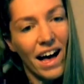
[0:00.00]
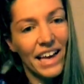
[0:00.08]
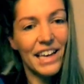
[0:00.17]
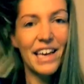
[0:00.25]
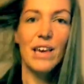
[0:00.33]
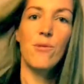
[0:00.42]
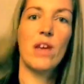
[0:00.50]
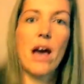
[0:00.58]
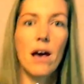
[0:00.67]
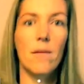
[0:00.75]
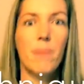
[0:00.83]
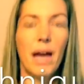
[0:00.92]
Hi, here we
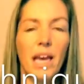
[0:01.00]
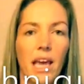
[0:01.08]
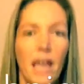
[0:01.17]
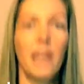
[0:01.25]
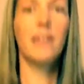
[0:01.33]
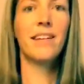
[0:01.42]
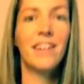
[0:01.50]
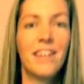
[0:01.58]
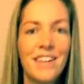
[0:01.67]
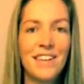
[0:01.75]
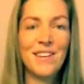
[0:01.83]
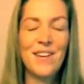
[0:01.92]
are, back again.
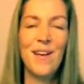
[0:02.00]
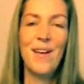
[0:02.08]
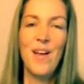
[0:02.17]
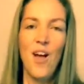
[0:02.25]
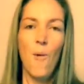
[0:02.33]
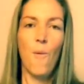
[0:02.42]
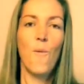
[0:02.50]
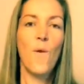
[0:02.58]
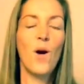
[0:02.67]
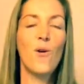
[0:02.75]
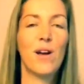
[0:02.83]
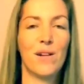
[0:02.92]

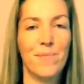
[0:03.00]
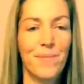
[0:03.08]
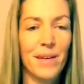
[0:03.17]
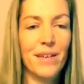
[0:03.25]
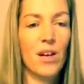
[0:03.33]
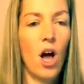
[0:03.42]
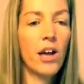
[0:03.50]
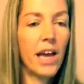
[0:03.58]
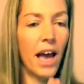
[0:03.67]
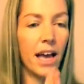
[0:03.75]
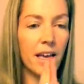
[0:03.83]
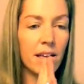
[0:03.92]
Welcome.
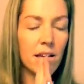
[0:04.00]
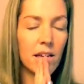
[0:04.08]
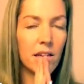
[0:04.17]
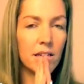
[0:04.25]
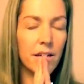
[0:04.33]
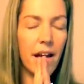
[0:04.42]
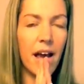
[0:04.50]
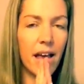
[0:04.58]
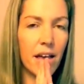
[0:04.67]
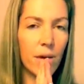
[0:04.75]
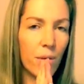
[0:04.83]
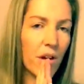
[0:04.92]
Okay,
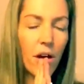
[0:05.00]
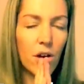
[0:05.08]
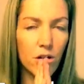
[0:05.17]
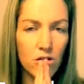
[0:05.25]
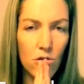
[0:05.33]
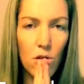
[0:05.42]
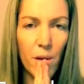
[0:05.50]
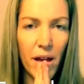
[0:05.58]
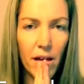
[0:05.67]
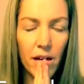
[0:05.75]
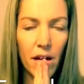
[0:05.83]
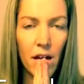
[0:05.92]
today we're going to talk
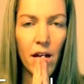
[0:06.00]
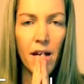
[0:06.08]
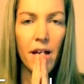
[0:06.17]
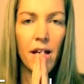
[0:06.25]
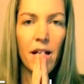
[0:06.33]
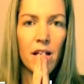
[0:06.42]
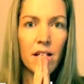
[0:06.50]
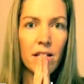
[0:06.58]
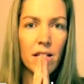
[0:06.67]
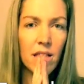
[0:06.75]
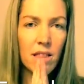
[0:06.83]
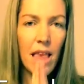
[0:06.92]
about
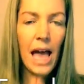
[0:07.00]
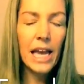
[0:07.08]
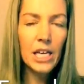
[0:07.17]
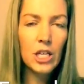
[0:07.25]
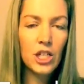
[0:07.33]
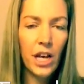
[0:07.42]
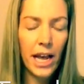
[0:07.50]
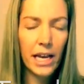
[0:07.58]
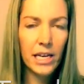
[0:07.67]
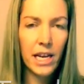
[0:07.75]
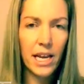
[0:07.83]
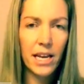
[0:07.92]
stage
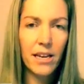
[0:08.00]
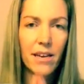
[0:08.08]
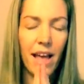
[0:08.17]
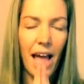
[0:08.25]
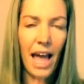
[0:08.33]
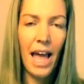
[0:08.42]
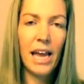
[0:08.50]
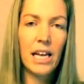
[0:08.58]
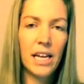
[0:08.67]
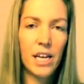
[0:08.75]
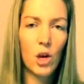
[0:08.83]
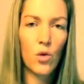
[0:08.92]
technique,
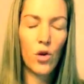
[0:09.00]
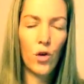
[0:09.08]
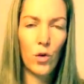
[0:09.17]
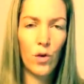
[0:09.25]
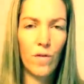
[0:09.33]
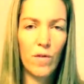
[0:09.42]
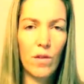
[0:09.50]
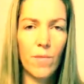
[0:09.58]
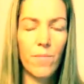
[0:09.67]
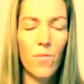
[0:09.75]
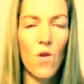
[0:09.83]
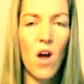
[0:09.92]
handling your nerves.
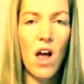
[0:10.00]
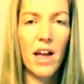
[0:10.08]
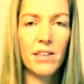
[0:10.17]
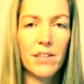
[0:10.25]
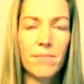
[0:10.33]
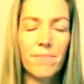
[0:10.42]
Right.